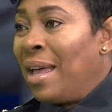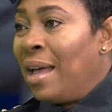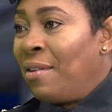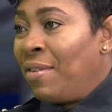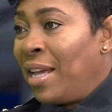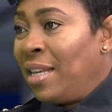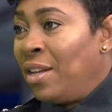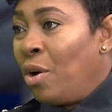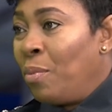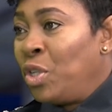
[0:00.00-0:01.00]
have an
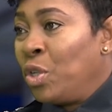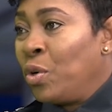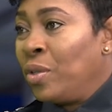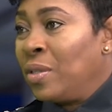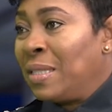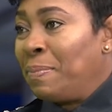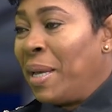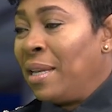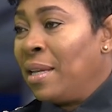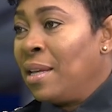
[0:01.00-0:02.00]
idea how much you're going to
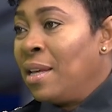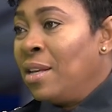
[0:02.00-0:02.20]
spend.